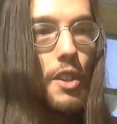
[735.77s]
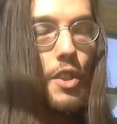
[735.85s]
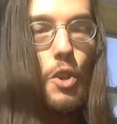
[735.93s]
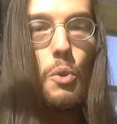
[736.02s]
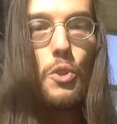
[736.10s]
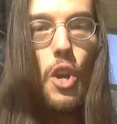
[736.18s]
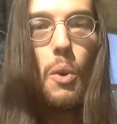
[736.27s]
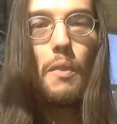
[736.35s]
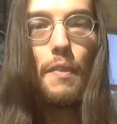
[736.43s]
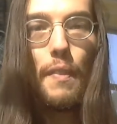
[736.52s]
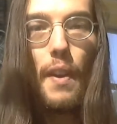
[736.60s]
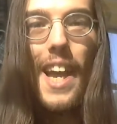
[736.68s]
You
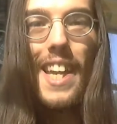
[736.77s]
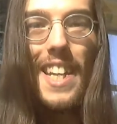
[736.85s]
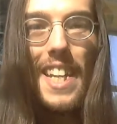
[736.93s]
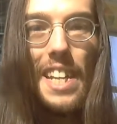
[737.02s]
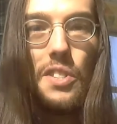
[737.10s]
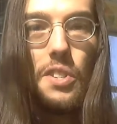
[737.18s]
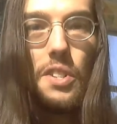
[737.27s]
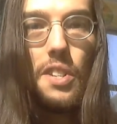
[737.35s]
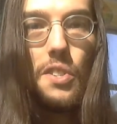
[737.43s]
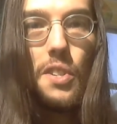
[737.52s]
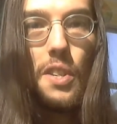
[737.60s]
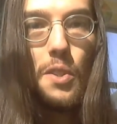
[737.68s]
don't find
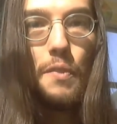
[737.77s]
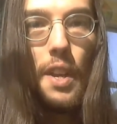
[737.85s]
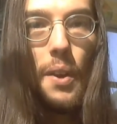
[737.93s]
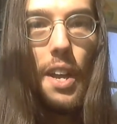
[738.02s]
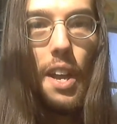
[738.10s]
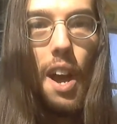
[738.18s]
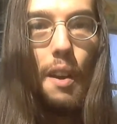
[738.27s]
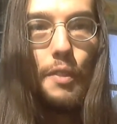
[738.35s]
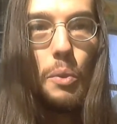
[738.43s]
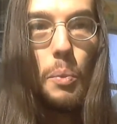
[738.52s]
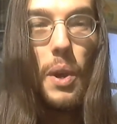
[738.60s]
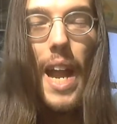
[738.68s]
instances very
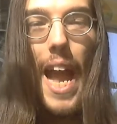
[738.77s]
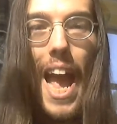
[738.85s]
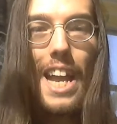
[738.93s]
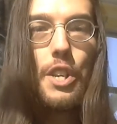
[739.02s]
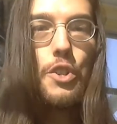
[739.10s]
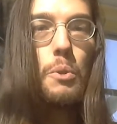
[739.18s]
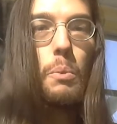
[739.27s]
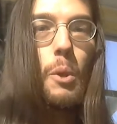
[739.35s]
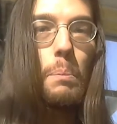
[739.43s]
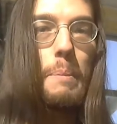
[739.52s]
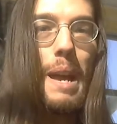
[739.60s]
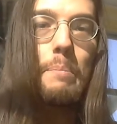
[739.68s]
often where
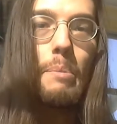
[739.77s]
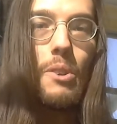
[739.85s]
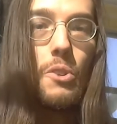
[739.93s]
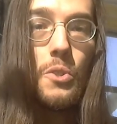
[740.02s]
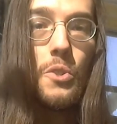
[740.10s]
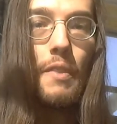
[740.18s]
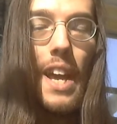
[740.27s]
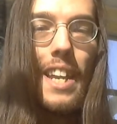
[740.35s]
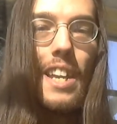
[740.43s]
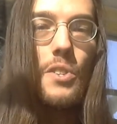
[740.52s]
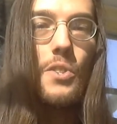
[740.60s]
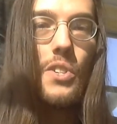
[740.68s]
actual members of
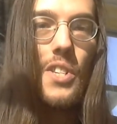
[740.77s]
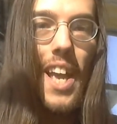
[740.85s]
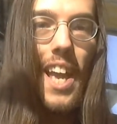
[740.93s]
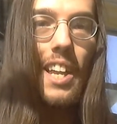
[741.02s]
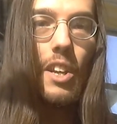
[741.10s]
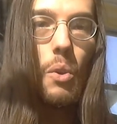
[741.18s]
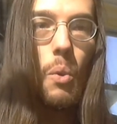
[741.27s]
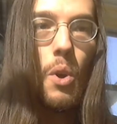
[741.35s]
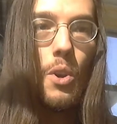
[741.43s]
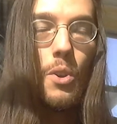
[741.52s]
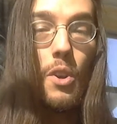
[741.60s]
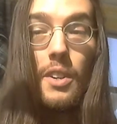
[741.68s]
any satanic
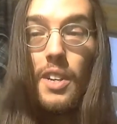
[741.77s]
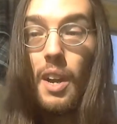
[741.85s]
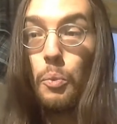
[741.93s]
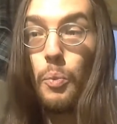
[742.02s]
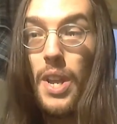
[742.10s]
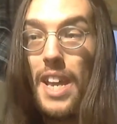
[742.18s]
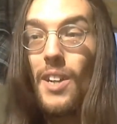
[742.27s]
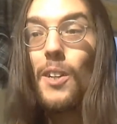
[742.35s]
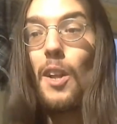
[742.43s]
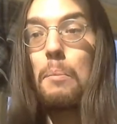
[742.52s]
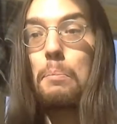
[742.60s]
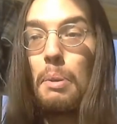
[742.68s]
order, a
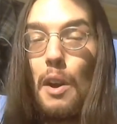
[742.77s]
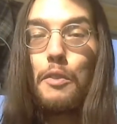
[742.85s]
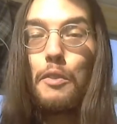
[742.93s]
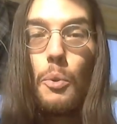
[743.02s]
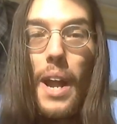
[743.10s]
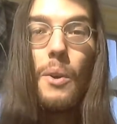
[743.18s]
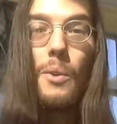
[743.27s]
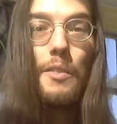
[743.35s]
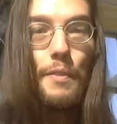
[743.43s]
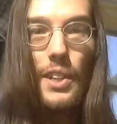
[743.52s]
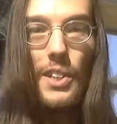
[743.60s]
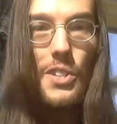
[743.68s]
real above-ground
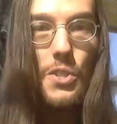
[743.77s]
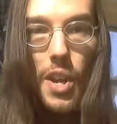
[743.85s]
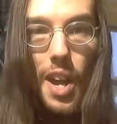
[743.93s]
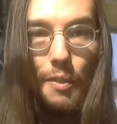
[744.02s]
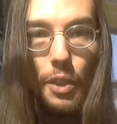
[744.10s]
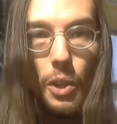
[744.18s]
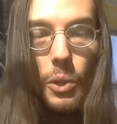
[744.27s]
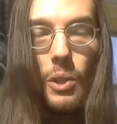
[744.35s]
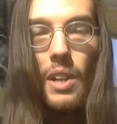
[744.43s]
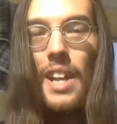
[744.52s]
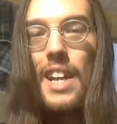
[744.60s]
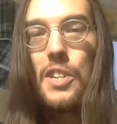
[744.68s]

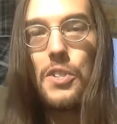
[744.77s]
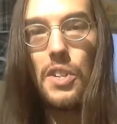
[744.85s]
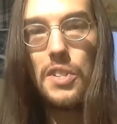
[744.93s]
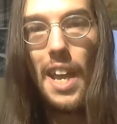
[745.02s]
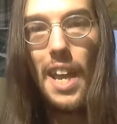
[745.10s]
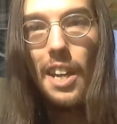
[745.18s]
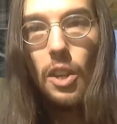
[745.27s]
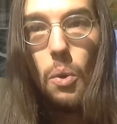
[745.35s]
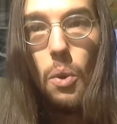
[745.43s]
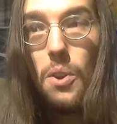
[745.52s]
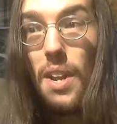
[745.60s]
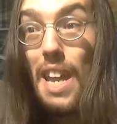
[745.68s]
philosophical satanic
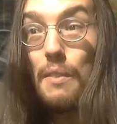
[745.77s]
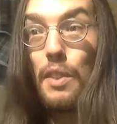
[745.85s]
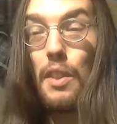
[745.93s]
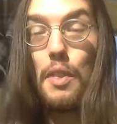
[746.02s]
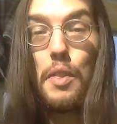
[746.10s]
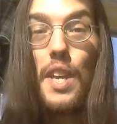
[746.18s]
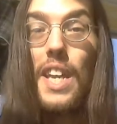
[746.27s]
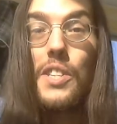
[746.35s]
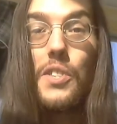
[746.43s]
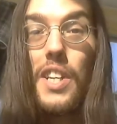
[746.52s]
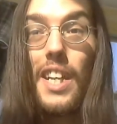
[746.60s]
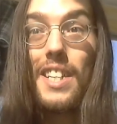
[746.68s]
order, even the
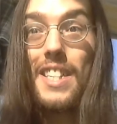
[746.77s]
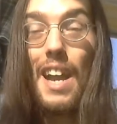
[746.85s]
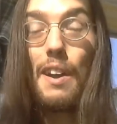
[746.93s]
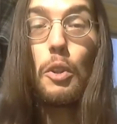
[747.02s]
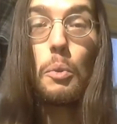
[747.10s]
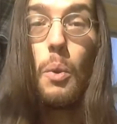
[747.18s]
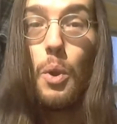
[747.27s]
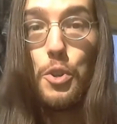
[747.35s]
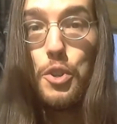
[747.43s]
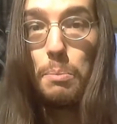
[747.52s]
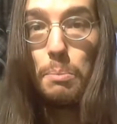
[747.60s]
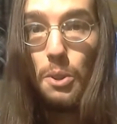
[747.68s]
theistic devil
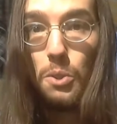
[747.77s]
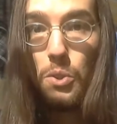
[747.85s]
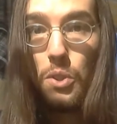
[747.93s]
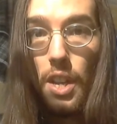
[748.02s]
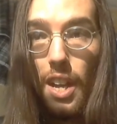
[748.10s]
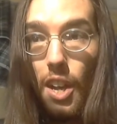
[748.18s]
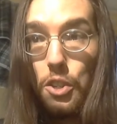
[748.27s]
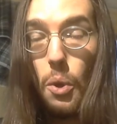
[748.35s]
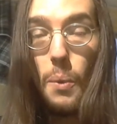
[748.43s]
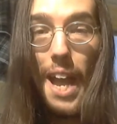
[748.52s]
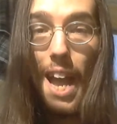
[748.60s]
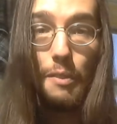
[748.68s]
worshippers,
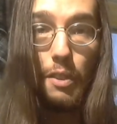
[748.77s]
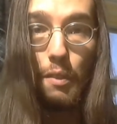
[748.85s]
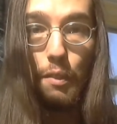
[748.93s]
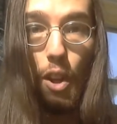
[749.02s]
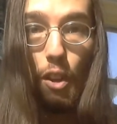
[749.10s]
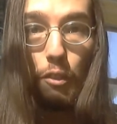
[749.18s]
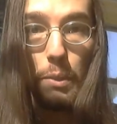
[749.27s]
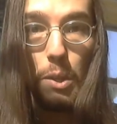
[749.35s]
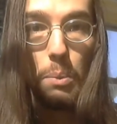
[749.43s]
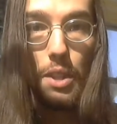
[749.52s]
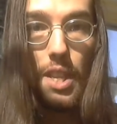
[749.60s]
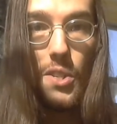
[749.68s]
don't have
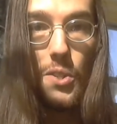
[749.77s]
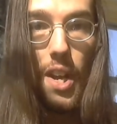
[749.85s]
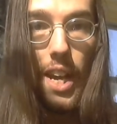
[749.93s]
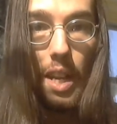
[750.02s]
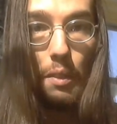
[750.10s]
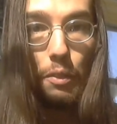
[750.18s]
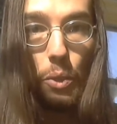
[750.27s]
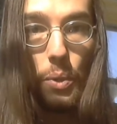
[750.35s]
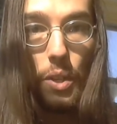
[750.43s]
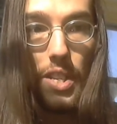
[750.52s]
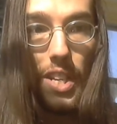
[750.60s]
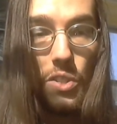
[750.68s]
involvement with these kind of
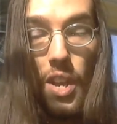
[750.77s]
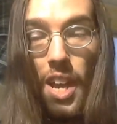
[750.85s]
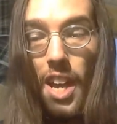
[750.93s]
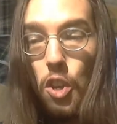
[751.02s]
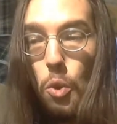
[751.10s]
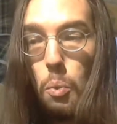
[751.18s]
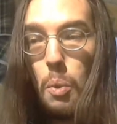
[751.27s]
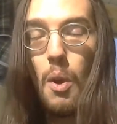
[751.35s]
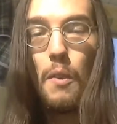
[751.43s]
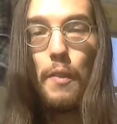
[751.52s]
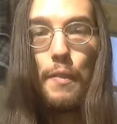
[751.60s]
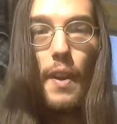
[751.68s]
lunatics. You
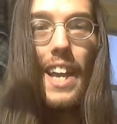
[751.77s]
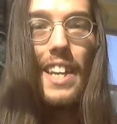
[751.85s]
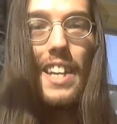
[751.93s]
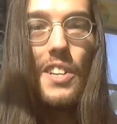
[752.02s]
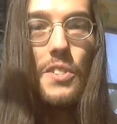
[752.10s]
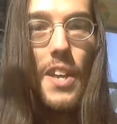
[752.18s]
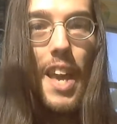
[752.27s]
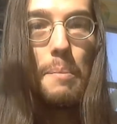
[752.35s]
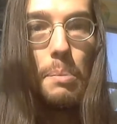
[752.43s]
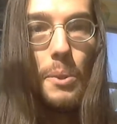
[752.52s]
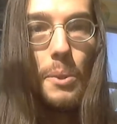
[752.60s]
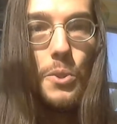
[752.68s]
won't find
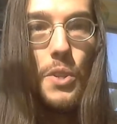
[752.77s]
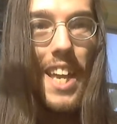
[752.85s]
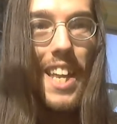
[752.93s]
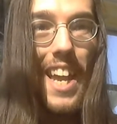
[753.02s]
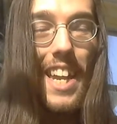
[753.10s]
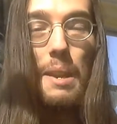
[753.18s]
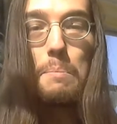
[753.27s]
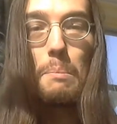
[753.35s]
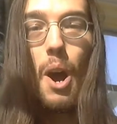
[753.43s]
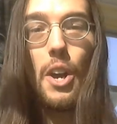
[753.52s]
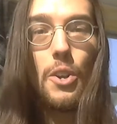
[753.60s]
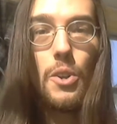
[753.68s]
examples in any
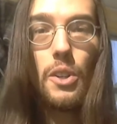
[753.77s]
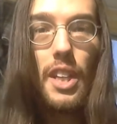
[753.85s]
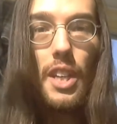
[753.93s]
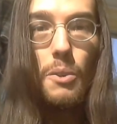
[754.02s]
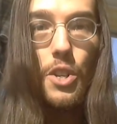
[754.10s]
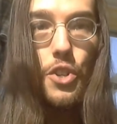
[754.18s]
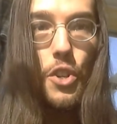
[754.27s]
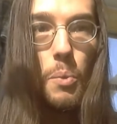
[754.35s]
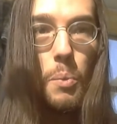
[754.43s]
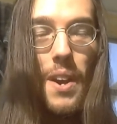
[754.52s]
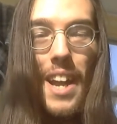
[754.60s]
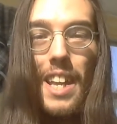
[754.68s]
modern literature
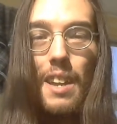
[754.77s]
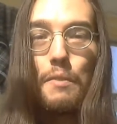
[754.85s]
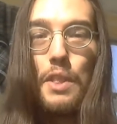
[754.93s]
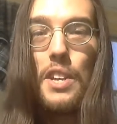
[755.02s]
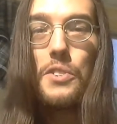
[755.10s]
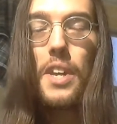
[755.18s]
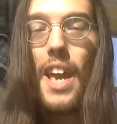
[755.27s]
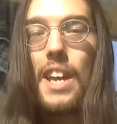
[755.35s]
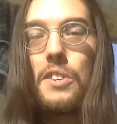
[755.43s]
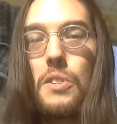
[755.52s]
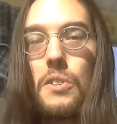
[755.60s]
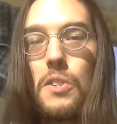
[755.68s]
where any of these
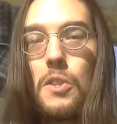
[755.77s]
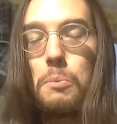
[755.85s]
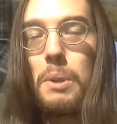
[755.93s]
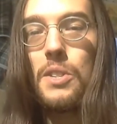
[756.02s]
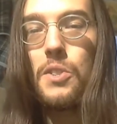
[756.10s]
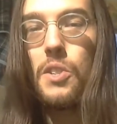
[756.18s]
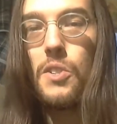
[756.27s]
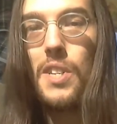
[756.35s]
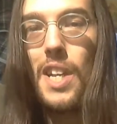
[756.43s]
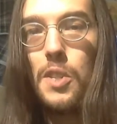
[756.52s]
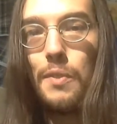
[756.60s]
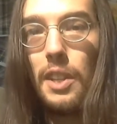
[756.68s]
cases has been
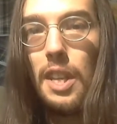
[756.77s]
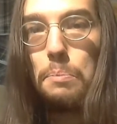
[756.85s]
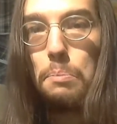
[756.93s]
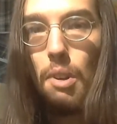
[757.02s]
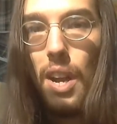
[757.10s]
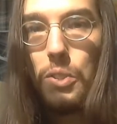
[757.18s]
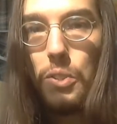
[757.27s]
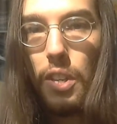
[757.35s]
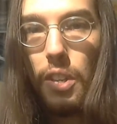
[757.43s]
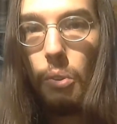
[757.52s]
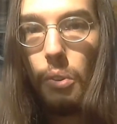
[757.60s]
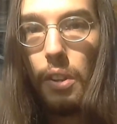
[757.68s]
successfully
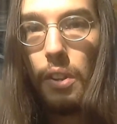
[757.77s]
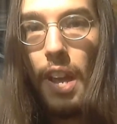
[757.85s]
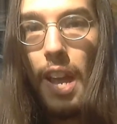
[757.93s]
prosecuted